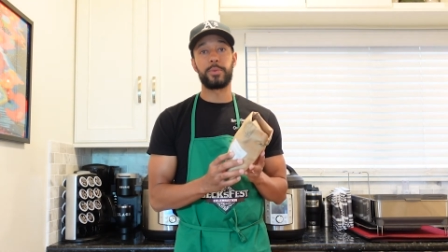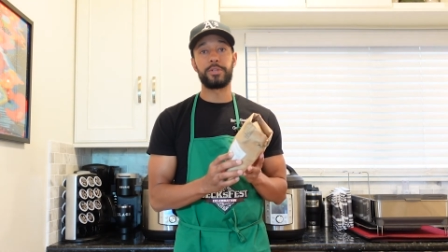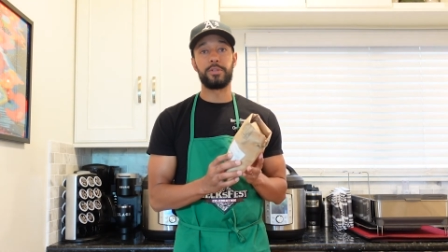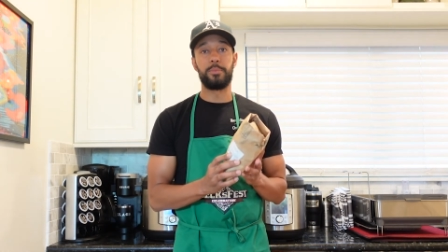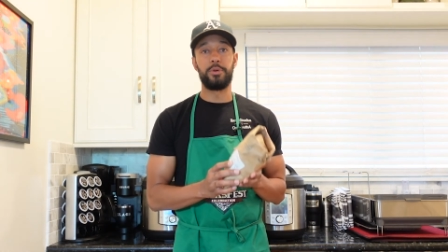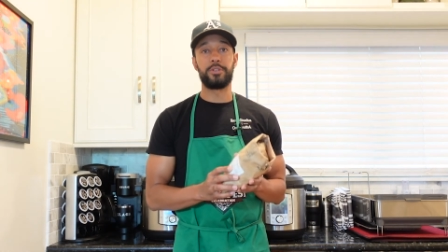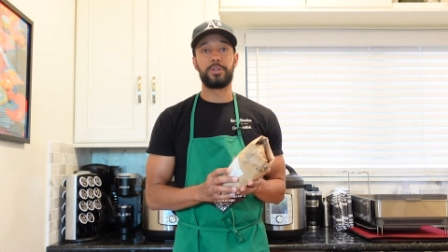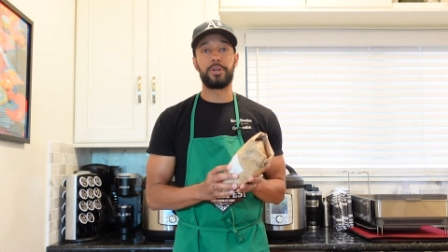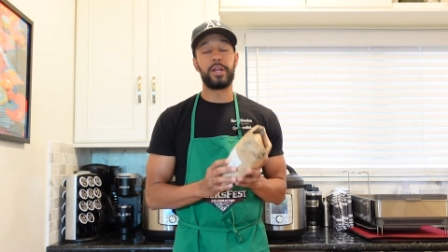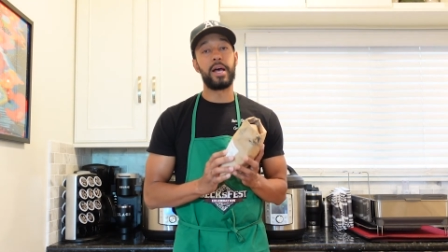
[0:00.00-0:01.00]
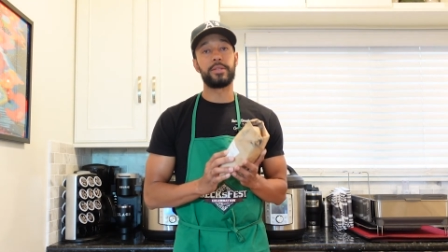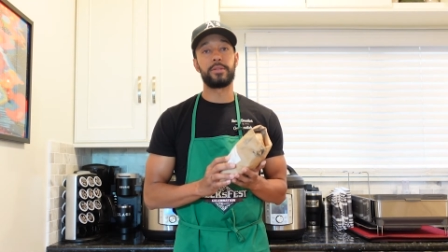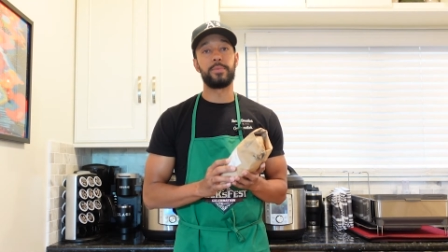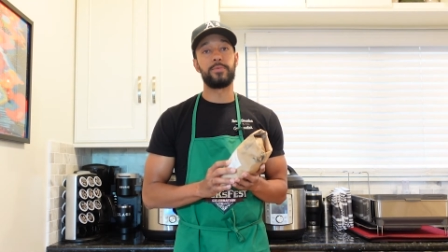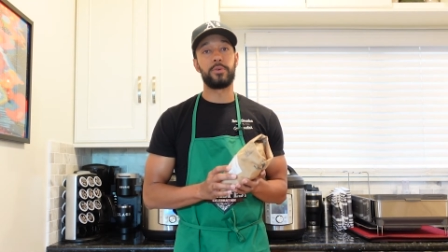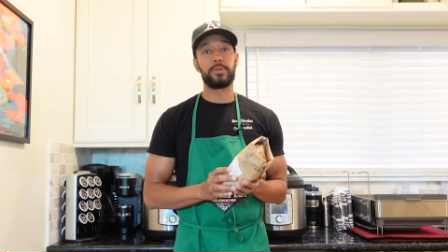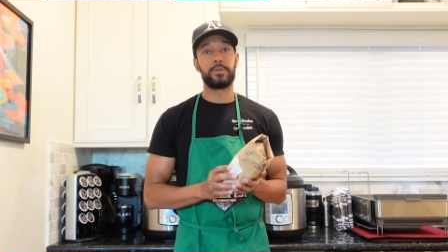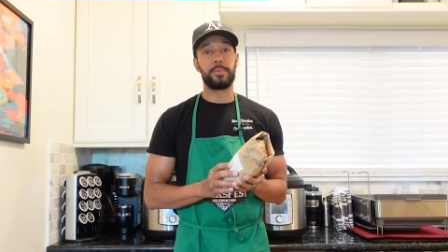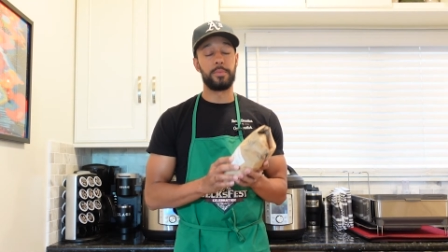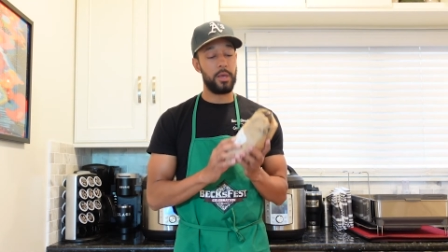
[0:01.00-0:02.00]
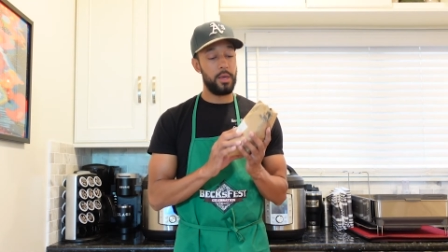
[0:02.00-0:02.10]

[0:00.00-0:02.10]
I went to the butcher and asked them for some